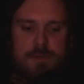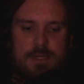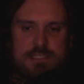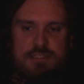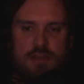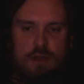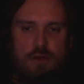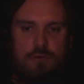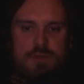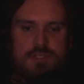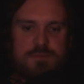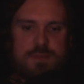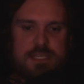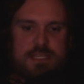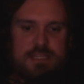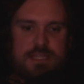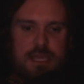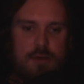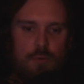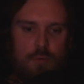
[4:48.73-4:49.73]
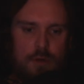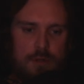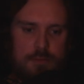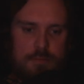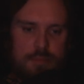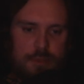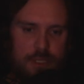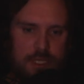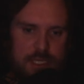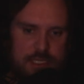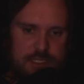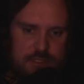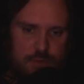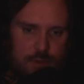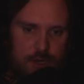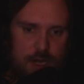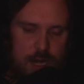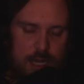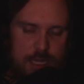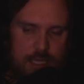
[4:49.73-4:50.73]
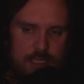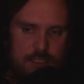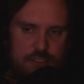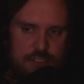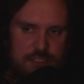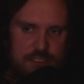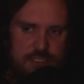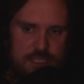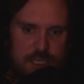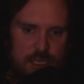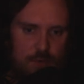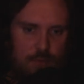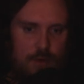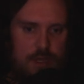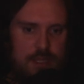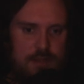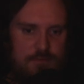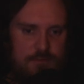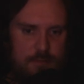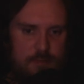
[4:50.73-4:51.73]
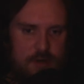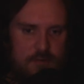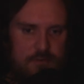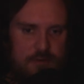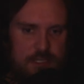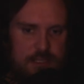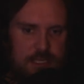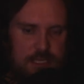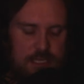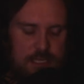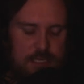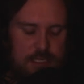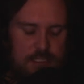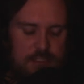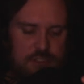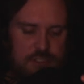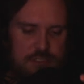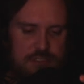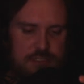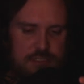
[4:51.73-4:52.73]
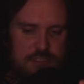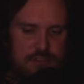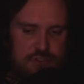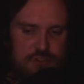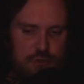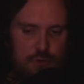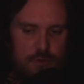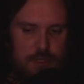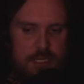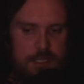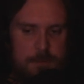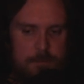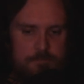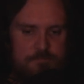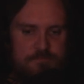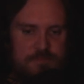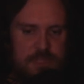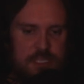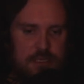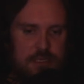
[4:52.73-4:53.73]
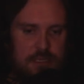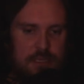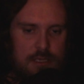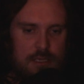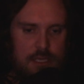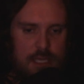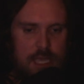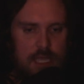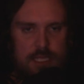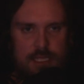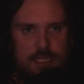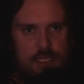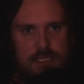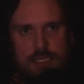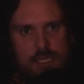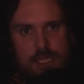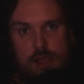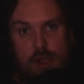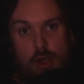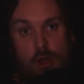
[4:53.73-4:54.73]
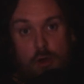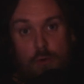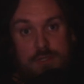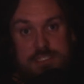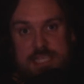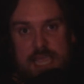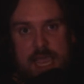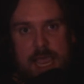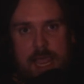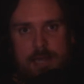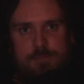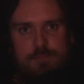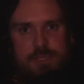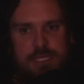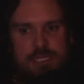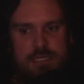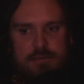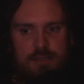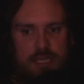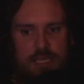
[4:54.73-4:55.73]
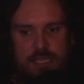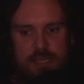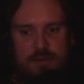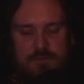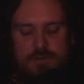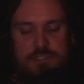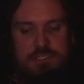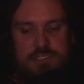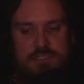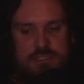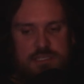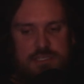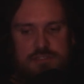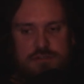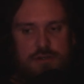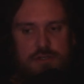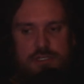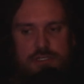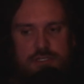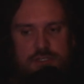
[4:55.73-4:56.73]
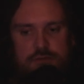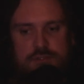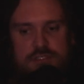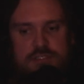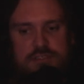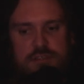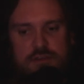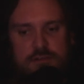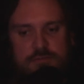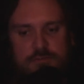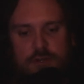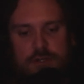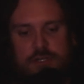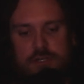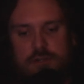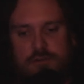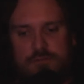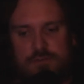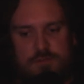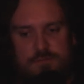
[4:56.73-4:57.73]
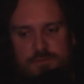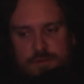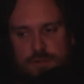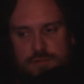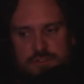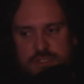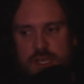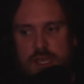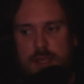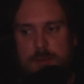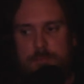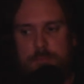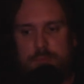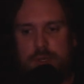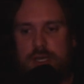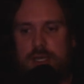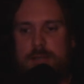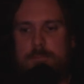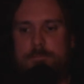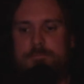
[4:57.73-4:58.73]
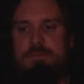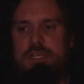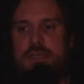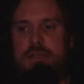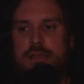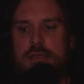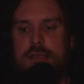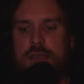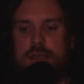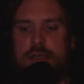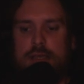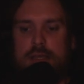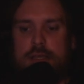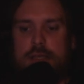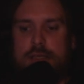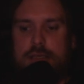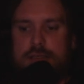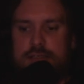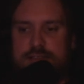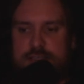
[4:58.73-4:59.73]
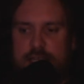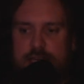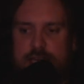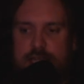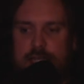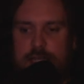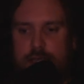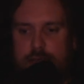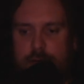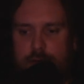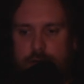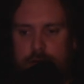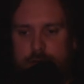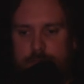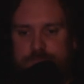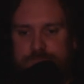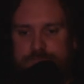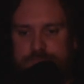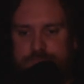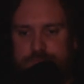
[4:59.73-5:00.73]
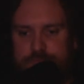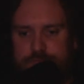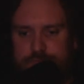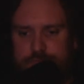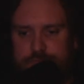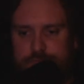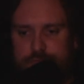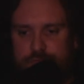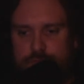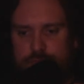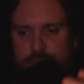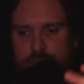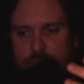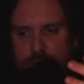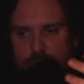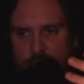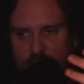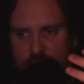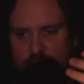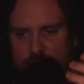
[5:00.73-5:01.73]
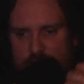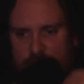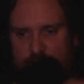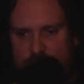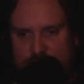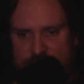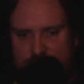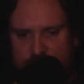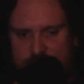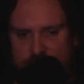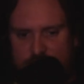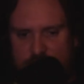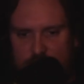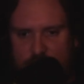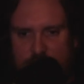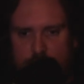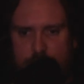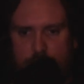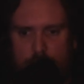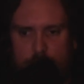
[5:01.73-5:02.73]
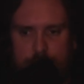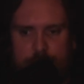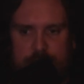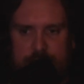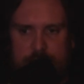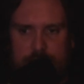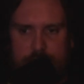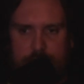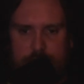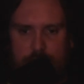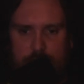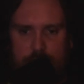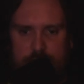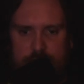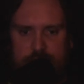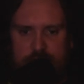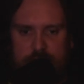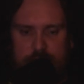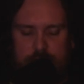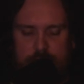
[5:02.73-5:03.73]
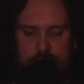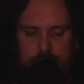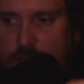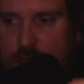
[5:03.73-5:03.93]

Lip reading: has always been that one place where I could just get away from everything and just enjoy it. And it always had been, like, ever since I started doing stuff on here for the first time. But sitting here and consistently pumping out content